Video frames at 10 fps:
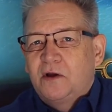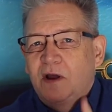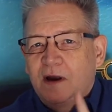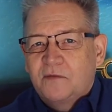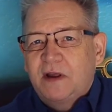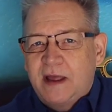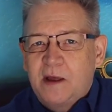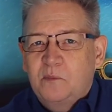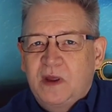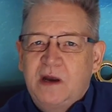every
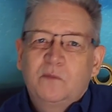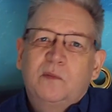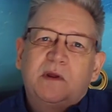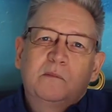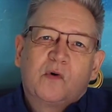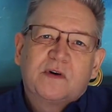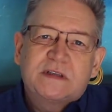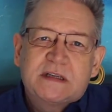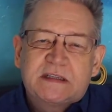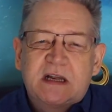campaign will be more
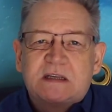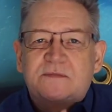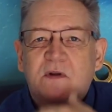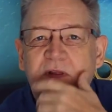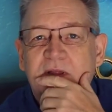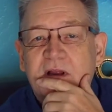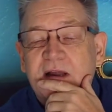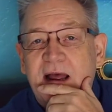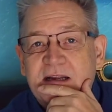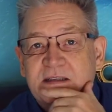successful than the
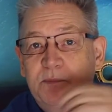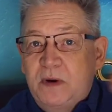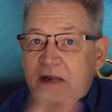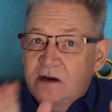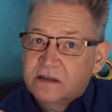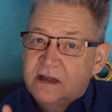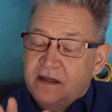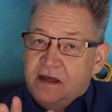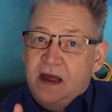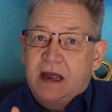last. But here's the
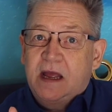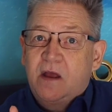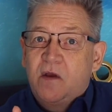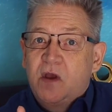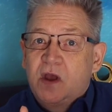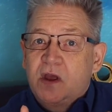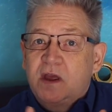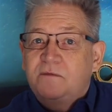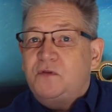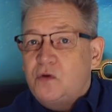thing.
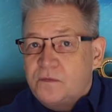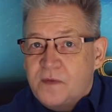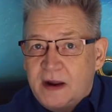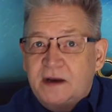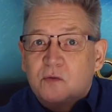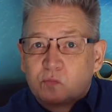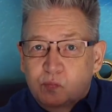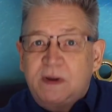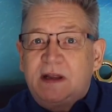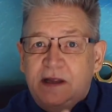If you find a
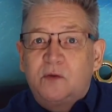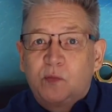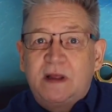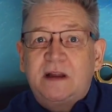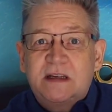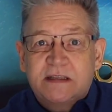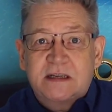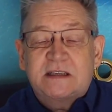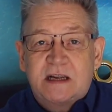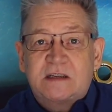really, really
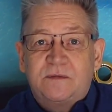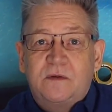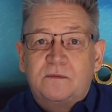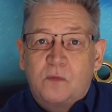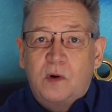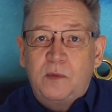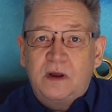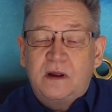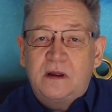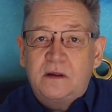successful
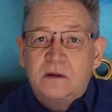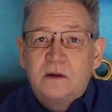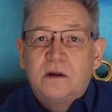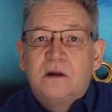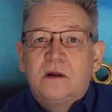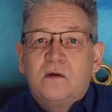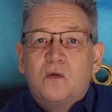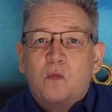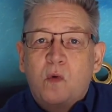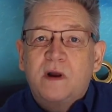formula,
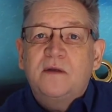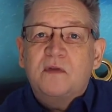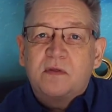one of the